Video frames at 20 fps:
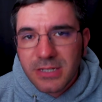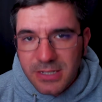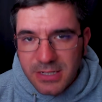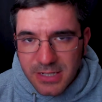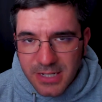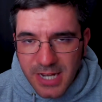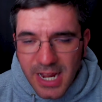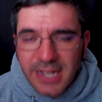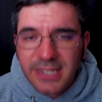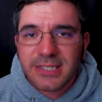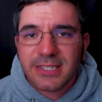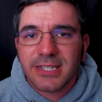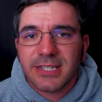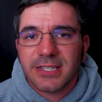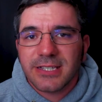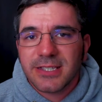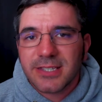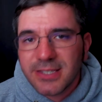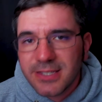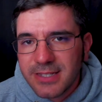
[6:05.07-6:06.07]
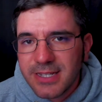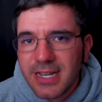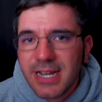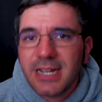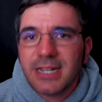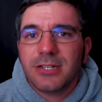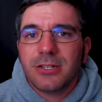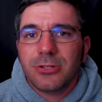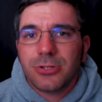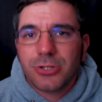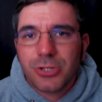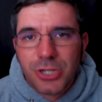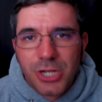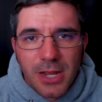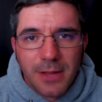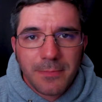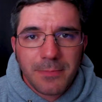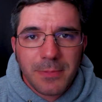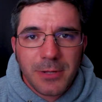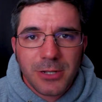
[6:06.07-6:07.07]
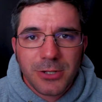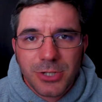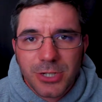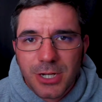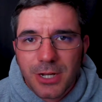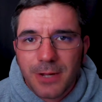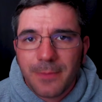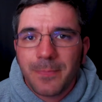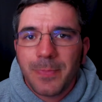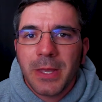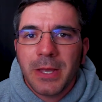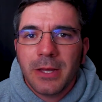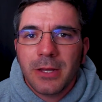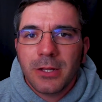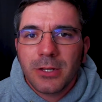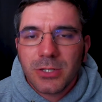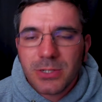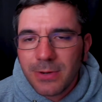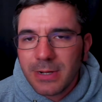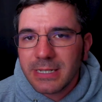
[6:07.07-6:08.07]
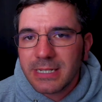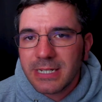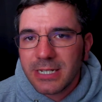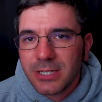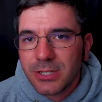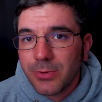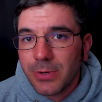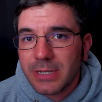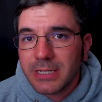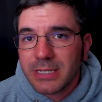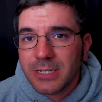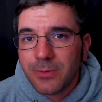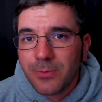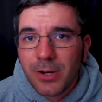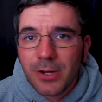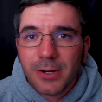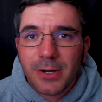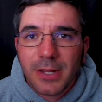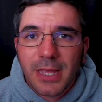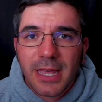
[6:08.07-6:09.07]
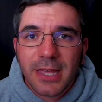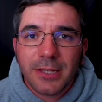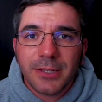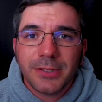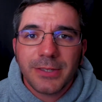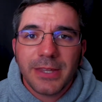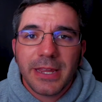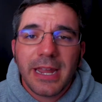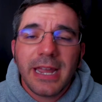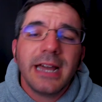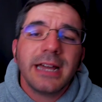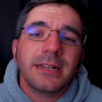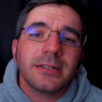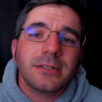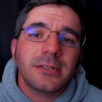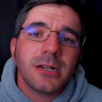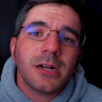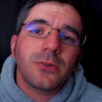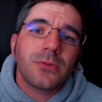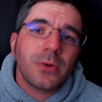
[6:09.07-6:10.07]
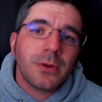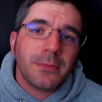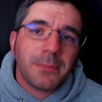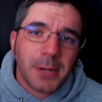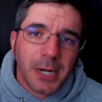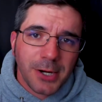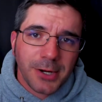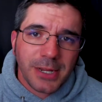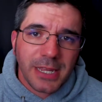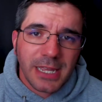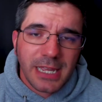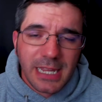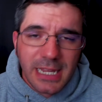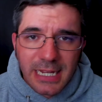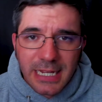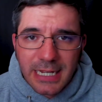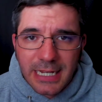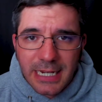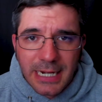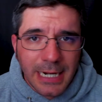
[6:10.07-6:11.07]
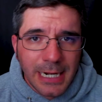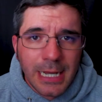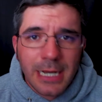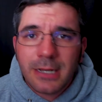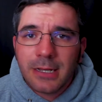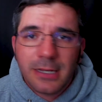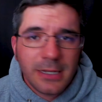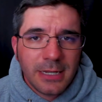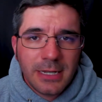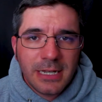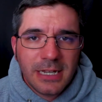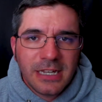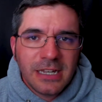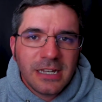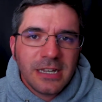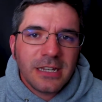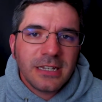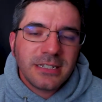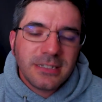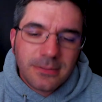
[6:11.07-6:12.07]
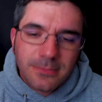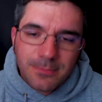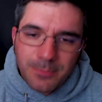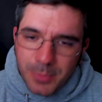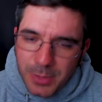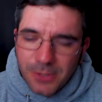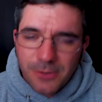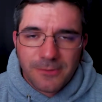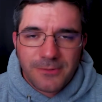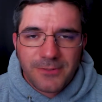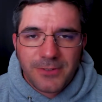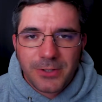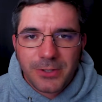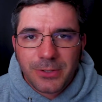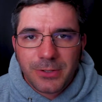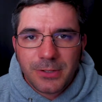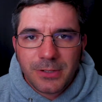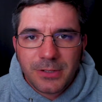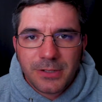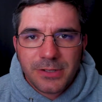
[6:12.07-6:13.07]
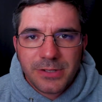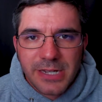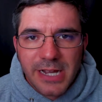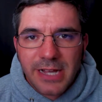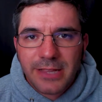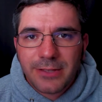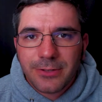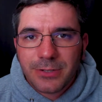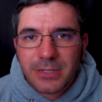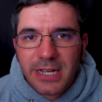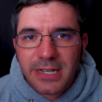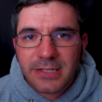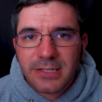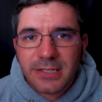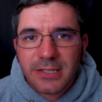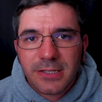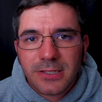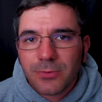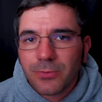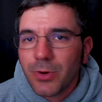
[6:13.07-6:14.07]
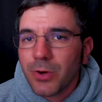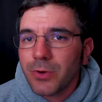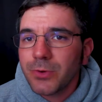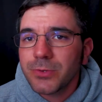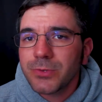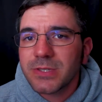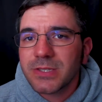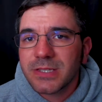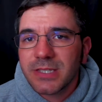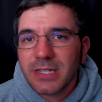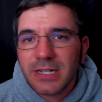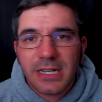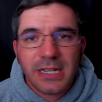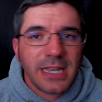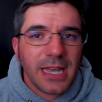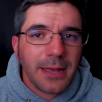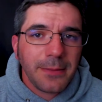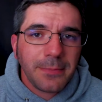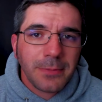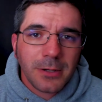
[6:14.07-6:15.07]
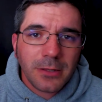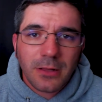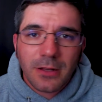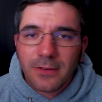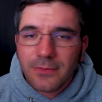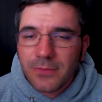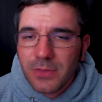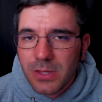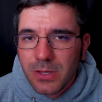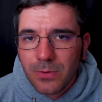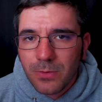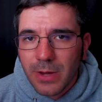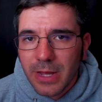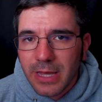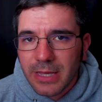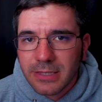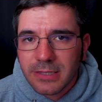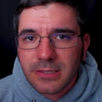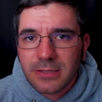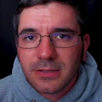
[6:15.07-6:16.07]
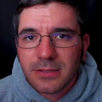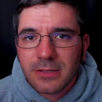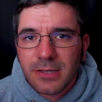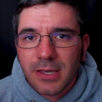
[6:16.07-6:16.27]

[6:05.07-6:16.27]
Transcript: Texas State Championship 2021 held at Dogwood Park in beautiful Tyler, Texas, Rose City, capital of the U.S.